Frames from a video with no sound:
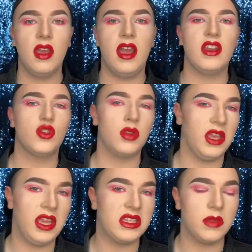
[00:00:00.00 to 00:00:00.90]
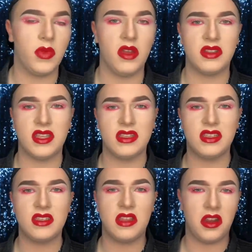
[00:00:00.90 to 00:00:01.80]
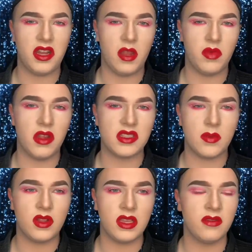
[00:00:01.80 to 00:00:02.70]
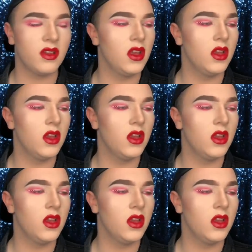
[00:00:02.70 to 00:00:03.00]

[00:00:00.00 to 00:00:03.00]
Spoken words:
and it's only £18. This is £39 I believe.